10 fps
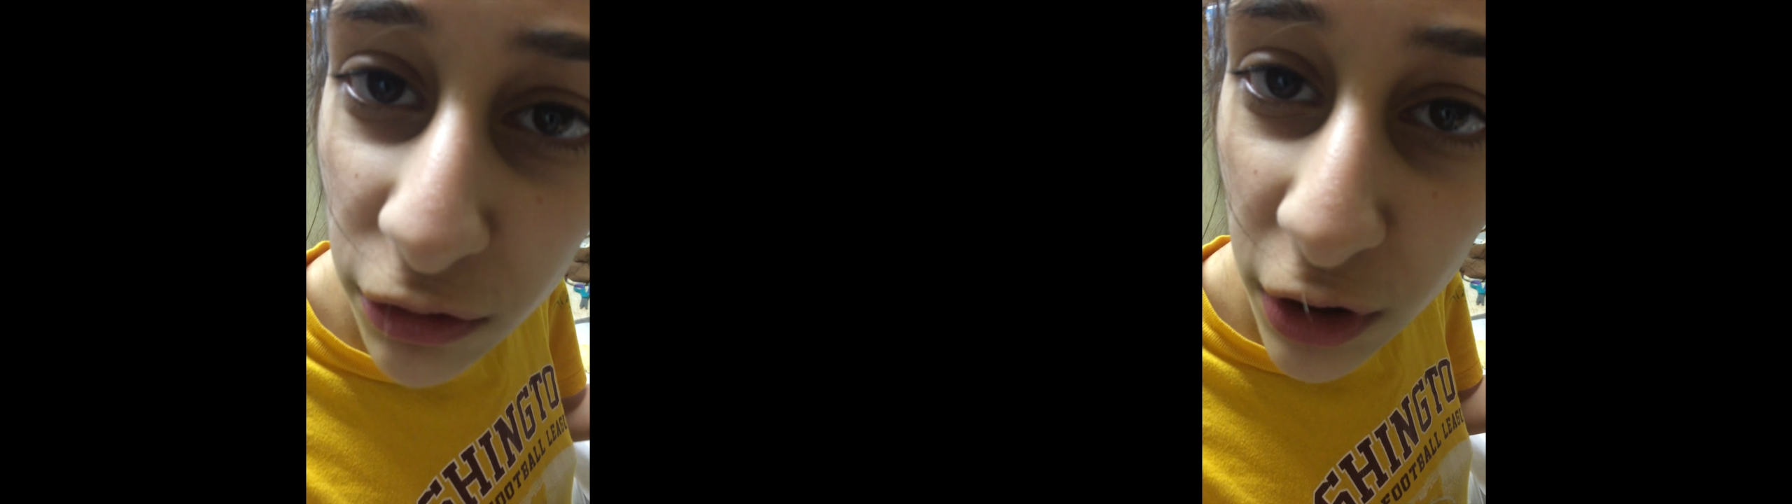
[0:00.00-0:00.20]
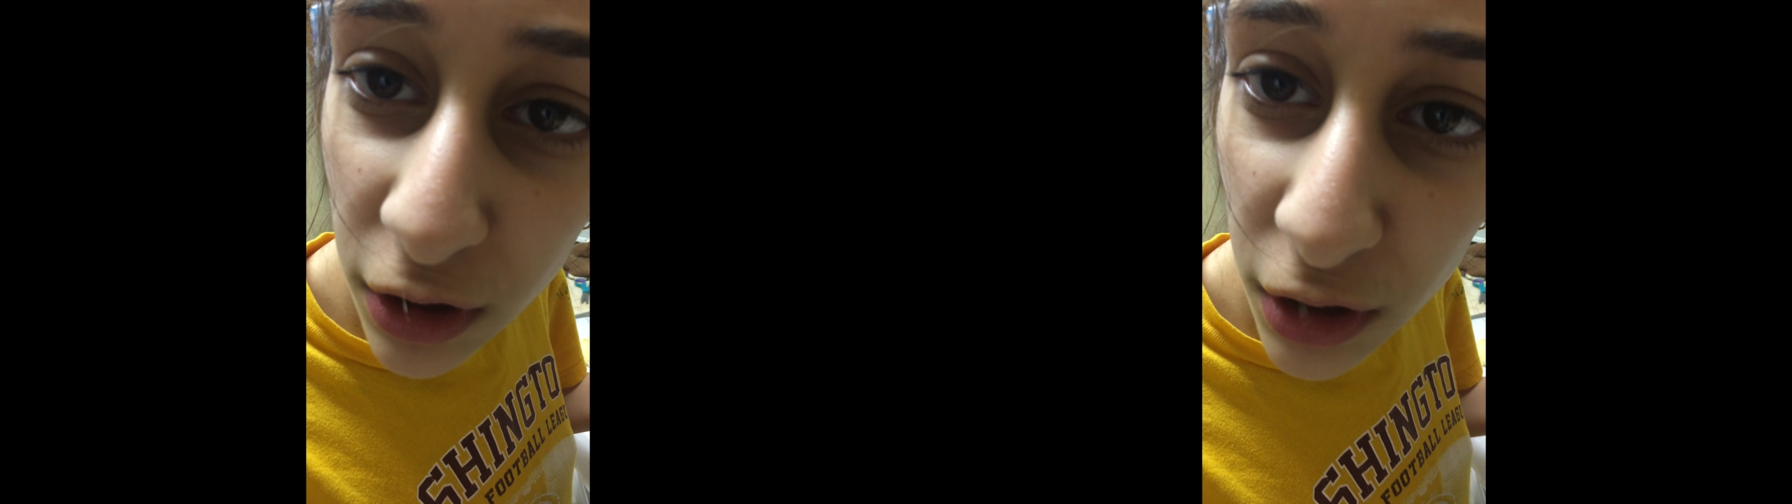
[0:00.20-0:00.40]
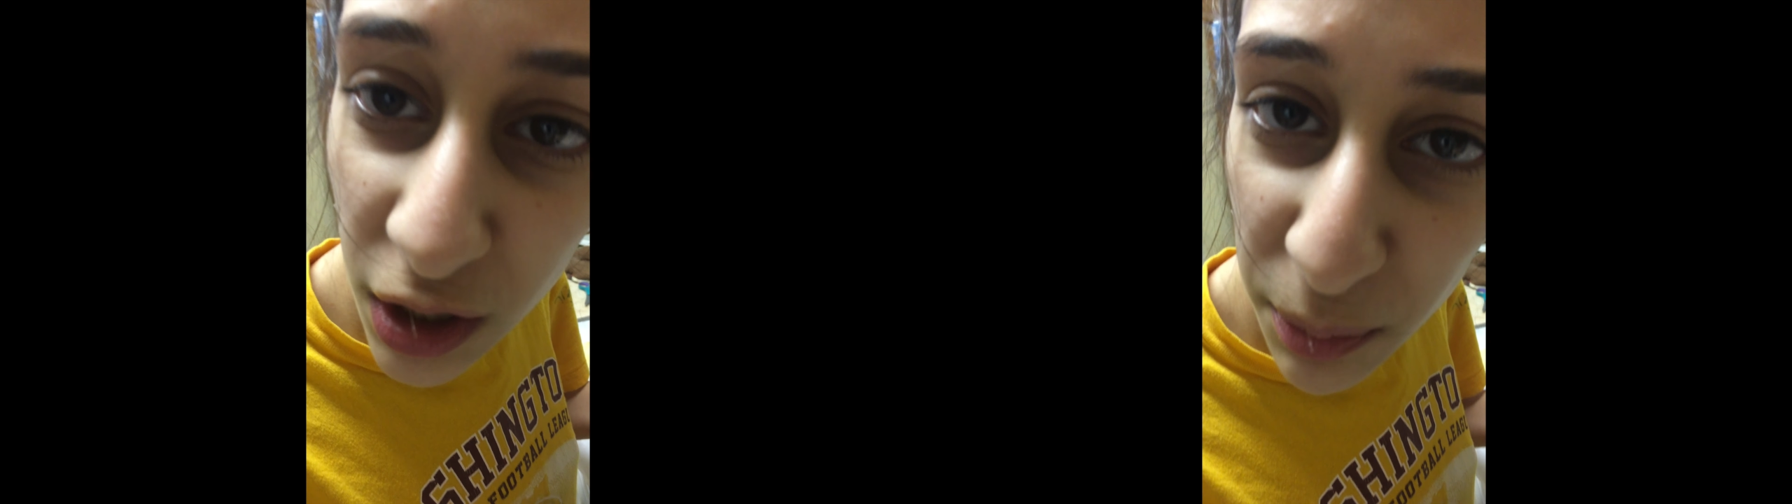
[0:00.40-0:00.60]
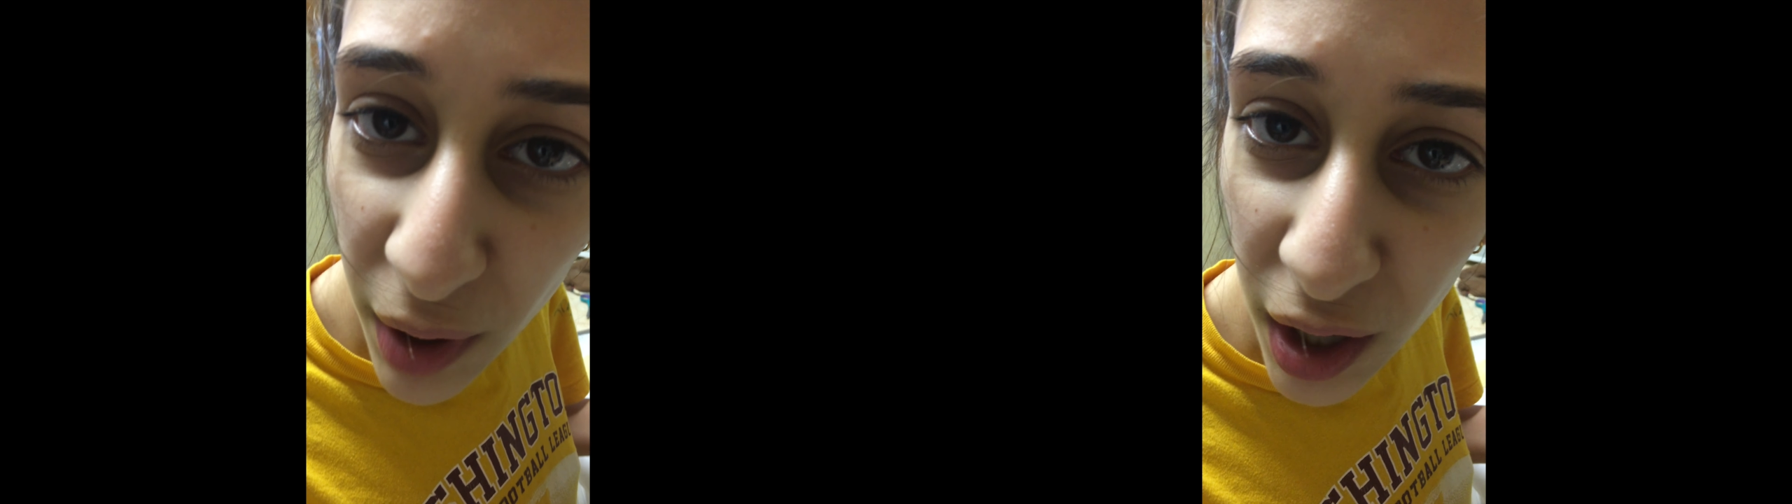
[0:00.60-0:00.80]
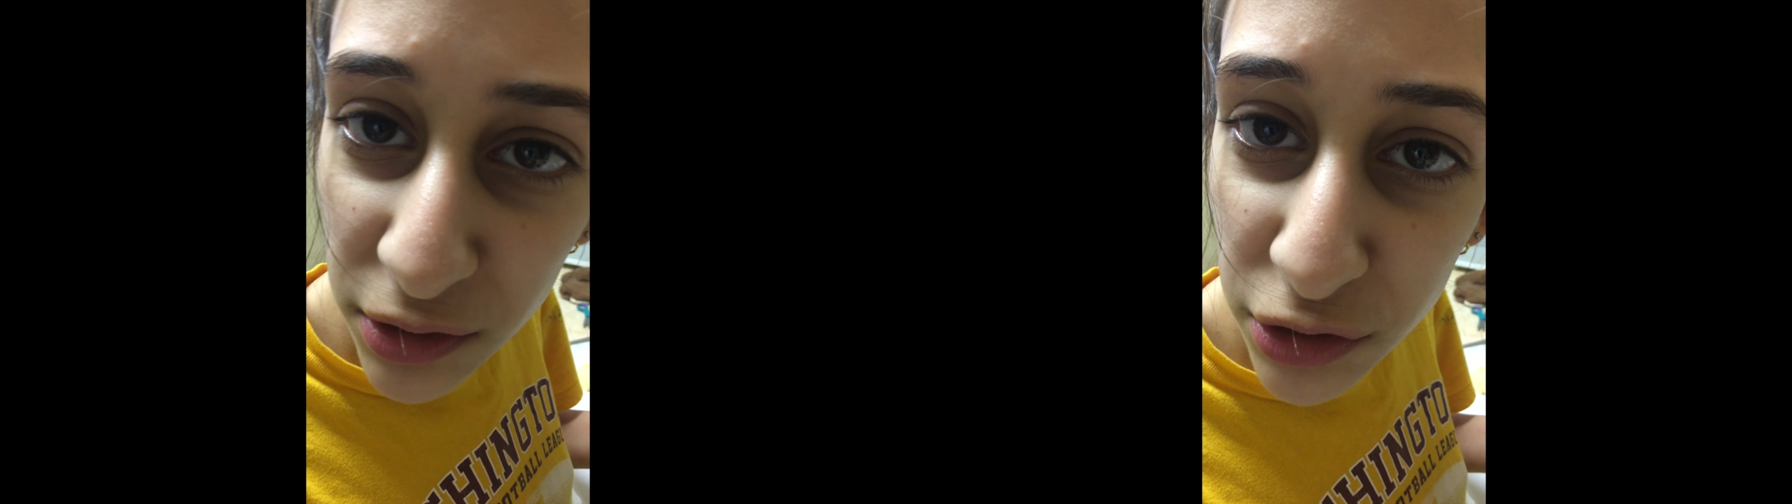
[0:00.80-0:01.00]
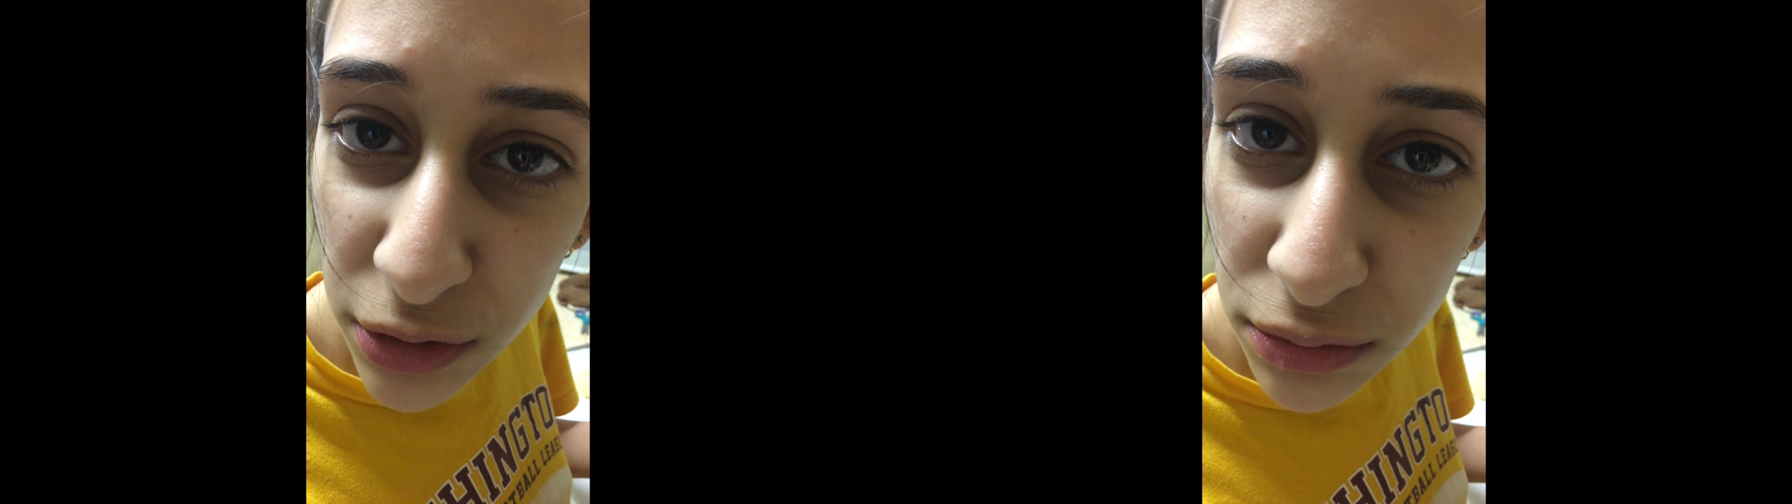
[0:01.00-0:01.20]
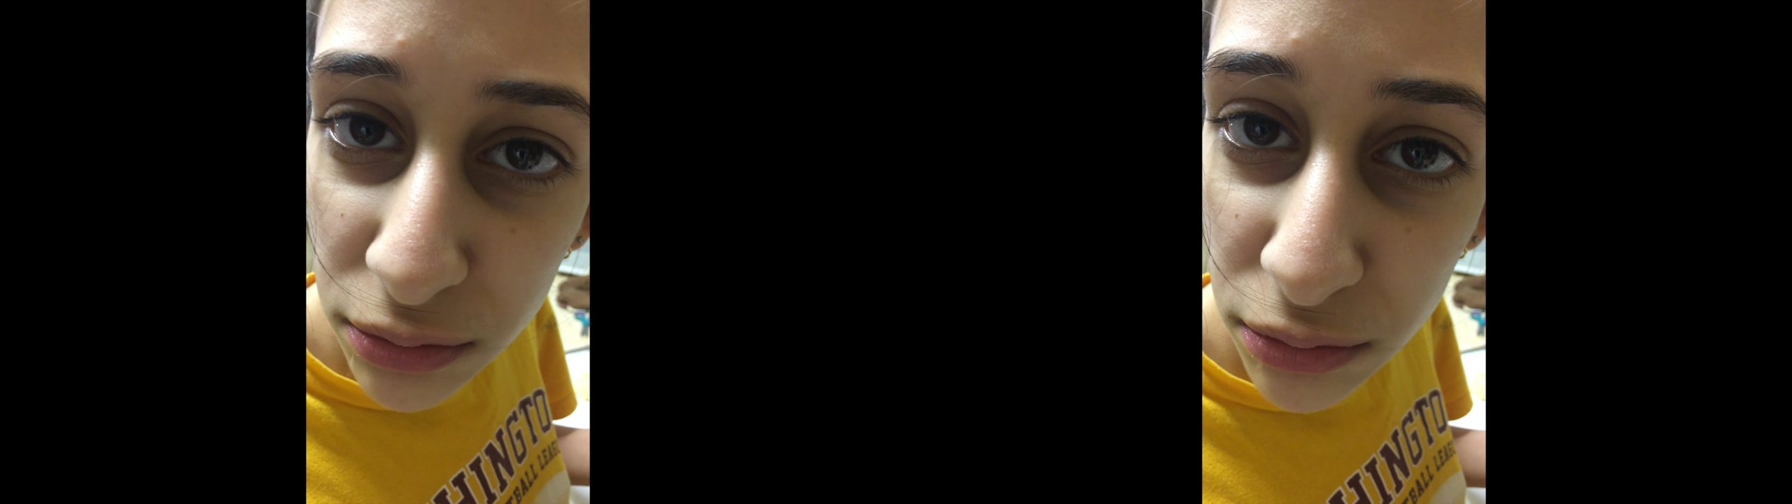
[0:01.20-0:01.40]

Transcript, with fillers: for clickbait.